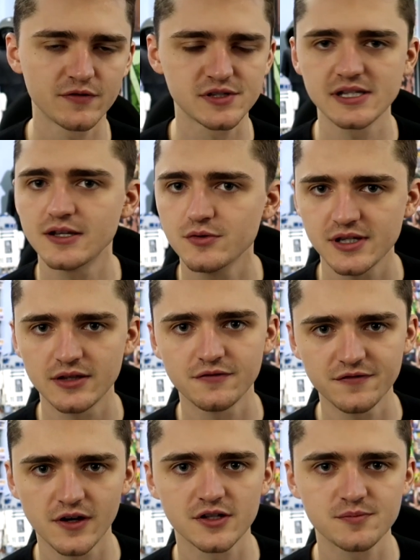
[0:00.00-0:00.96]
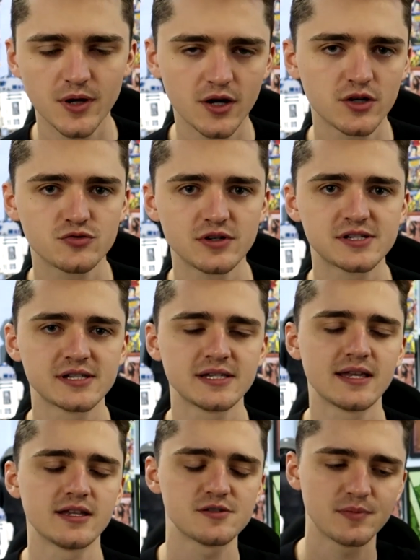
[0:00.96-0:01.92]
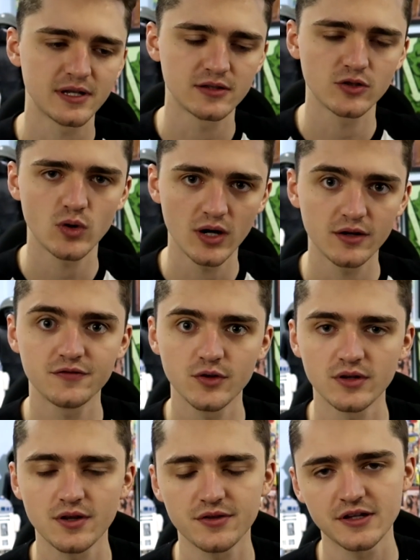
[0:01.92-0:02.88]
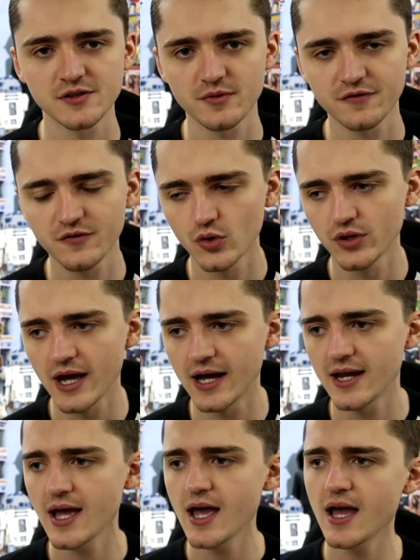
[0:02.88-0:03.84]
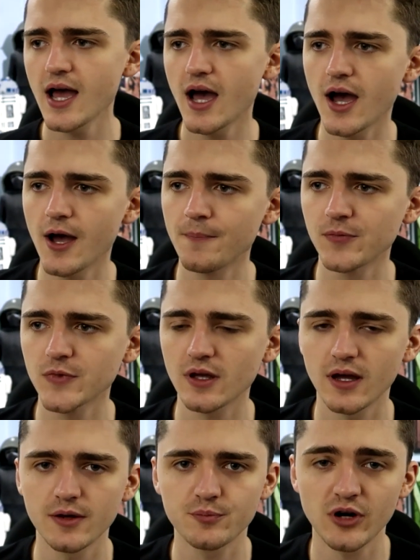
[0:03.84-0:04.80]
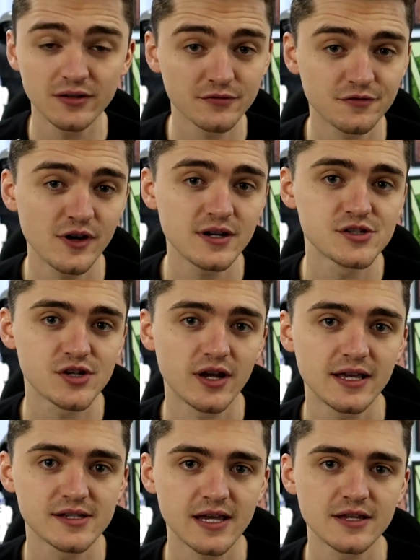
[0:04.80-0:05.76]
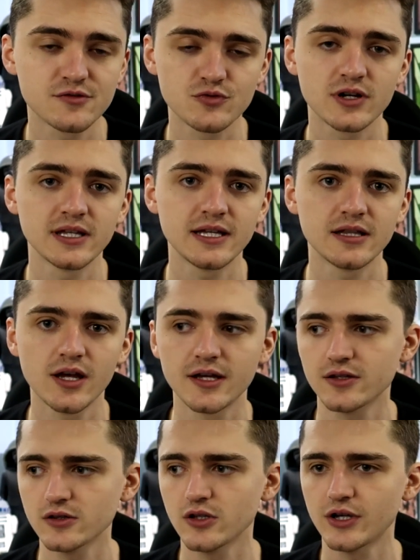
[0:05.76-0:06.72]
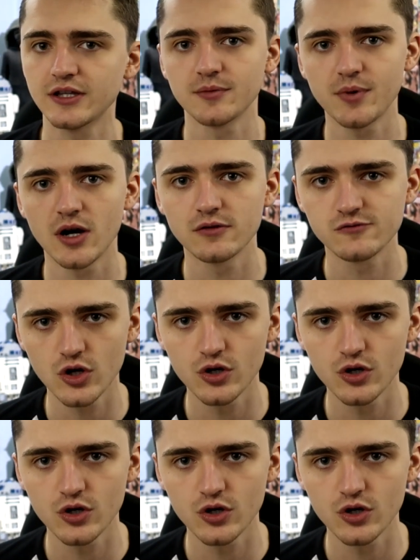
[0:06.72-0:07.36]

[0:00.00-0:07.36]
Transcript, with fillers: obviously he was in The First Purge recently, and he's been in quite a few other things before that. Brendan Fraser is really, like, looking the part of